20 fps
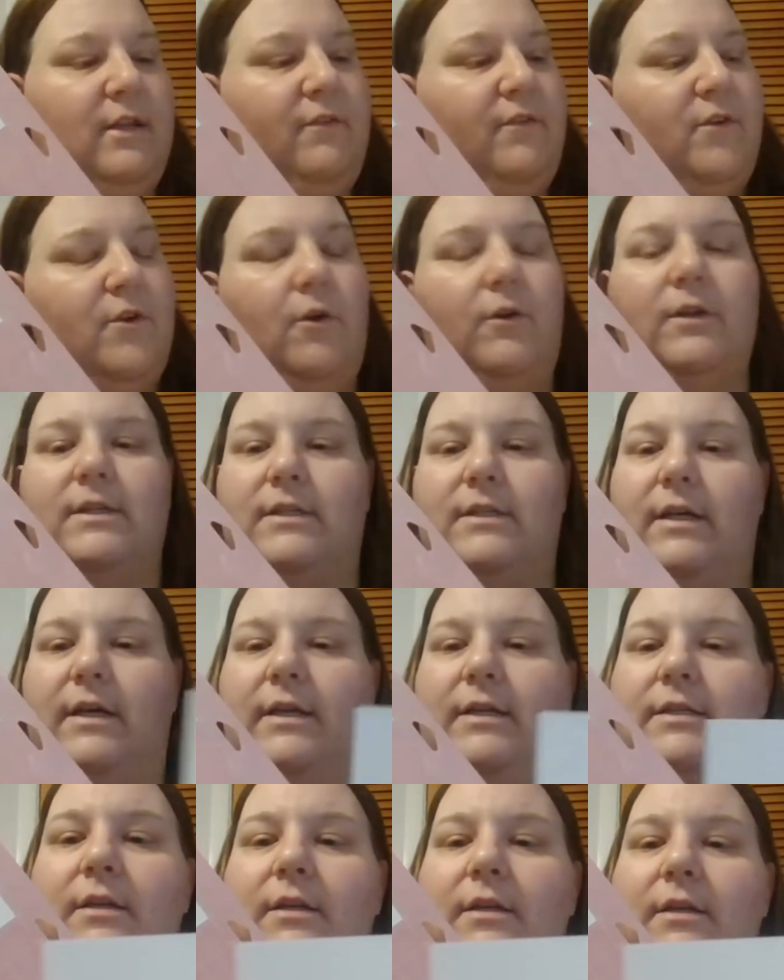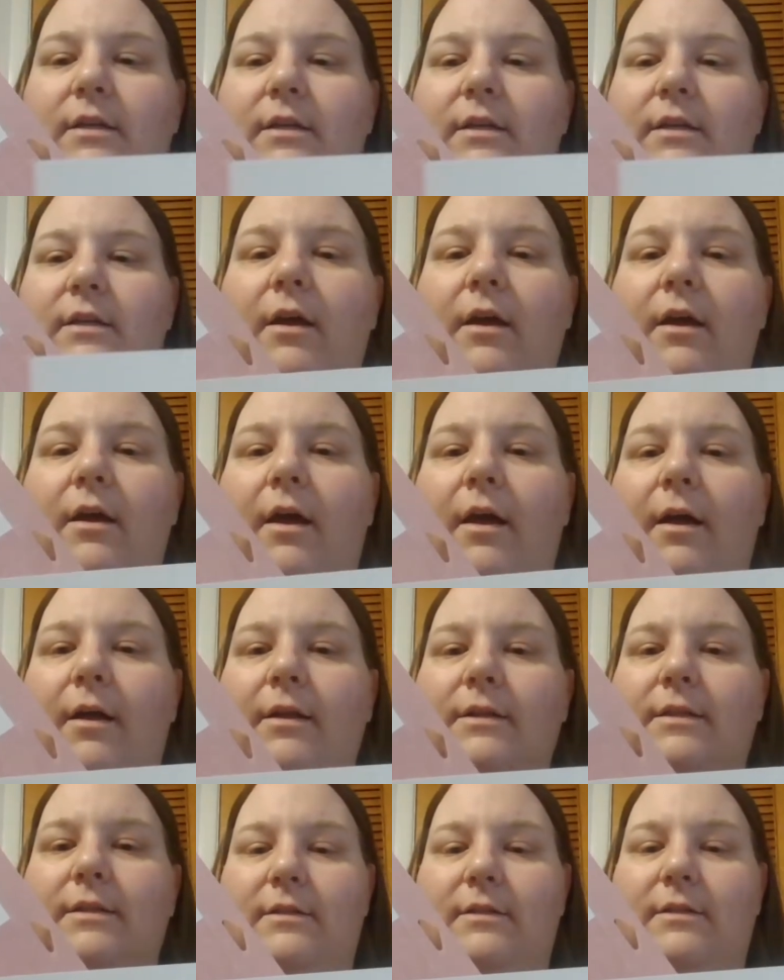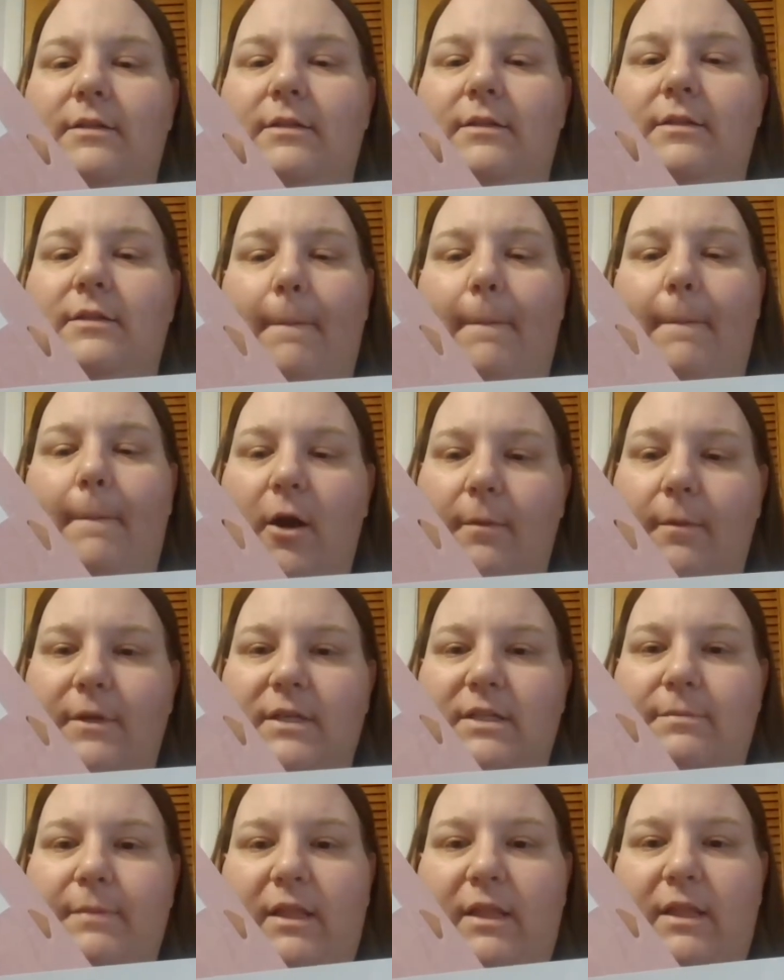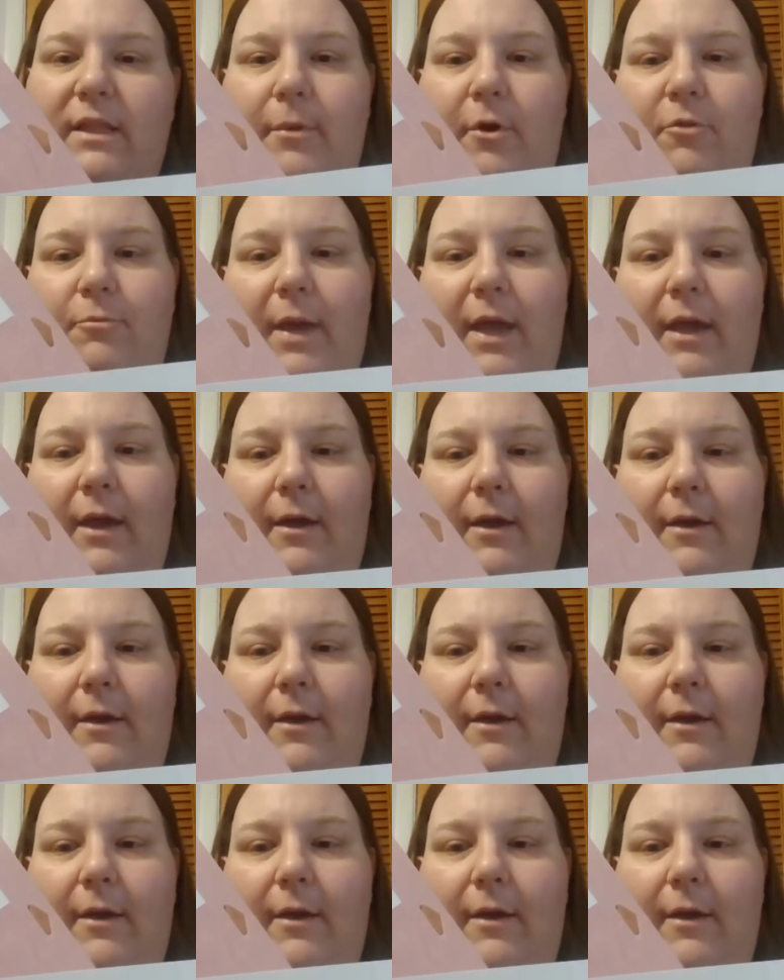even notice this, on purpose made them both pink.